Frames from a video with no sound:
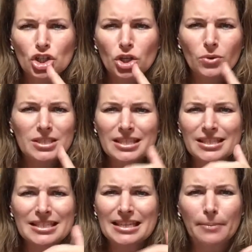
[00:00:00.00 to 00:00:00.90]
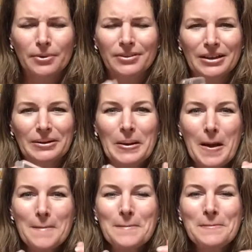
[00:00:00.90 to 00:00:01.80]
You don't see the stamp on there,
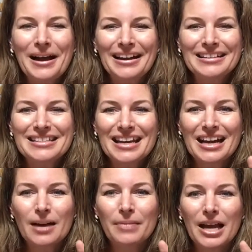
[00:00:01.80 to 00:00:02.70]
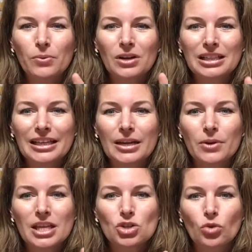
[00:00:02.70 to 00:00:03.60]
but I will clean it
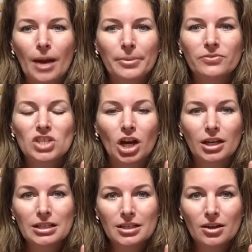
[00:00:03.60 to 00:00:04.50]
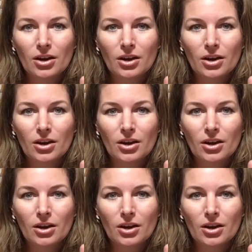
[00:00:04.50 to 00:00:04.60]
with a drop of Dawn